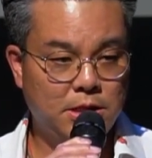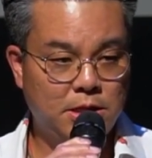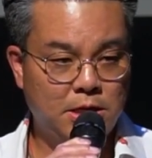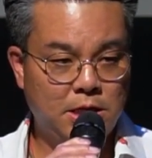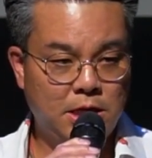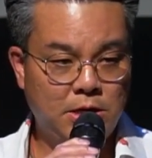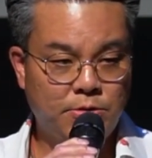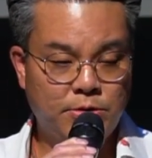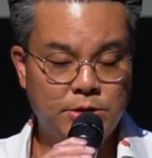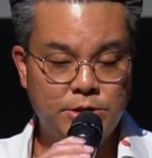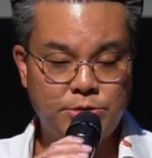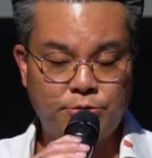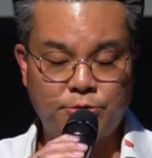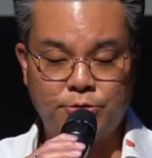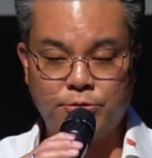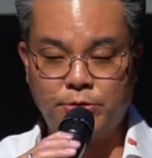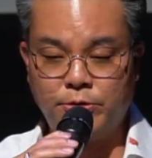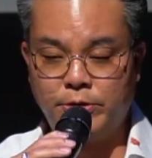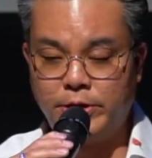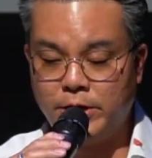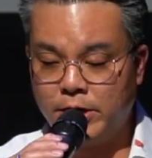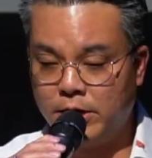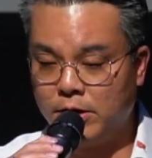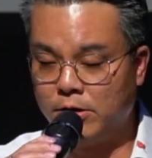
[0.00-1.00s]
It was
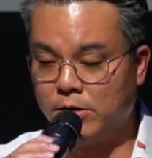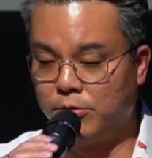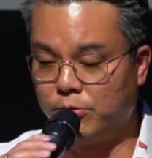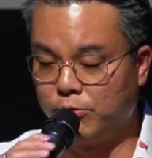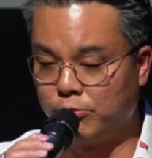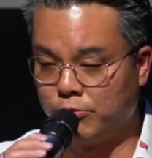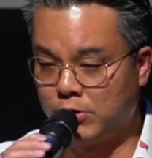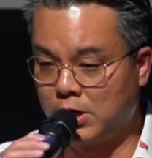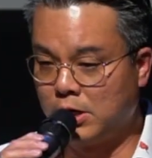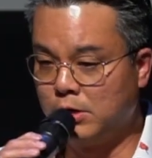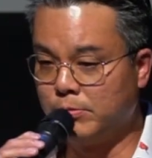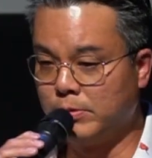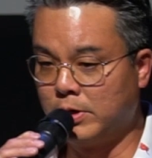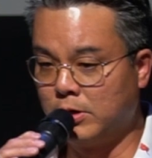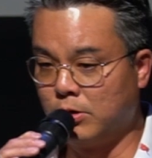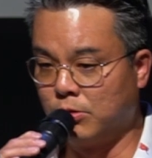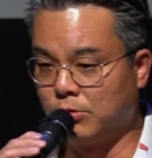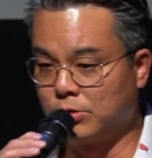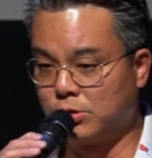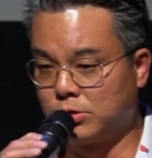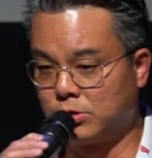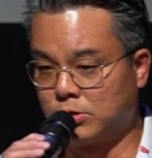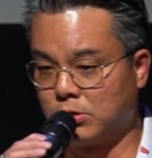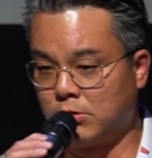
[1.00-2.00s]
through there, writing my
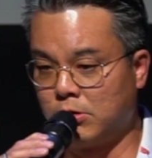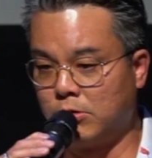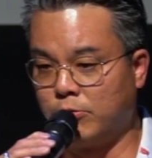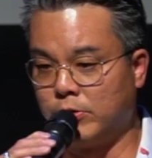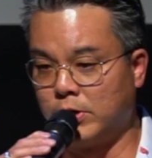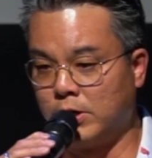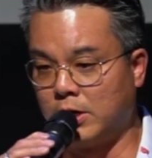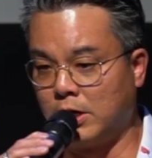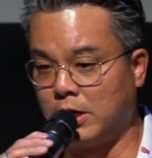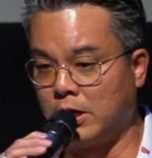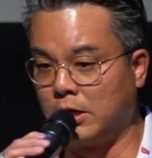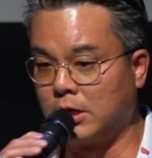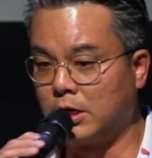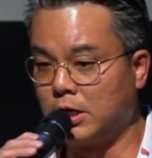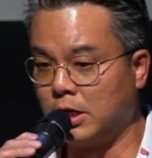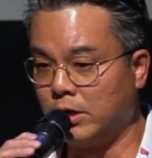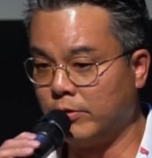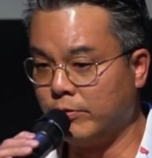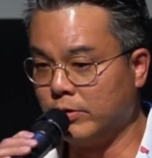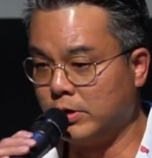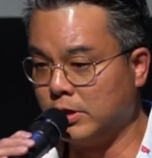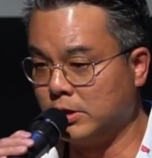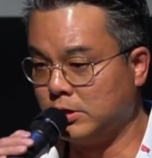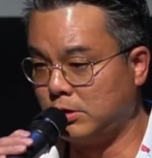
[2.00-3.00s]
own story, when I
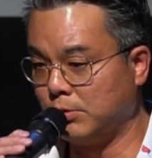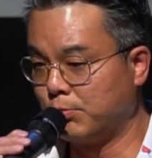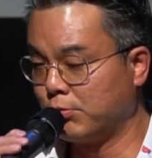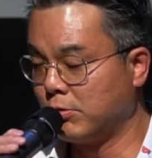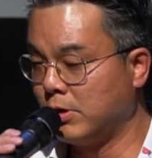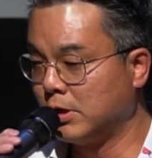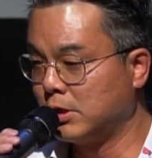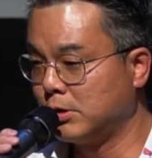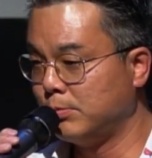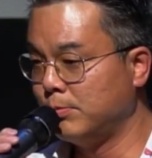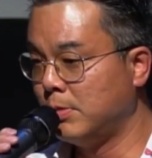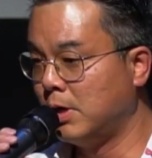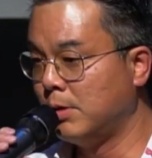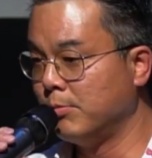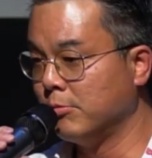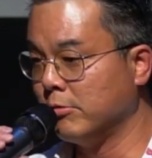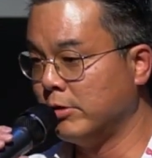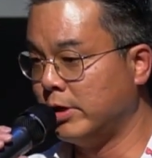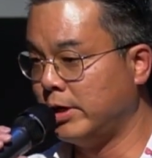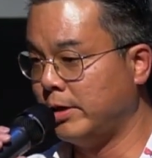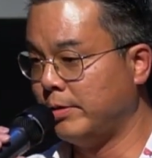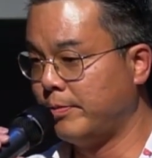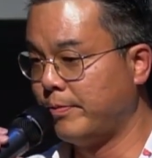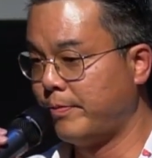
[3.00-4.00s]
uncovered a suppressed
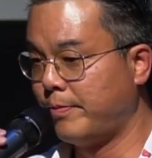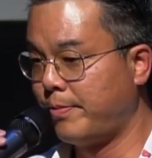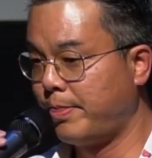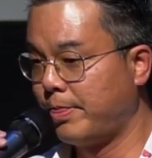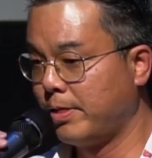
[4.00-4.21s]
memory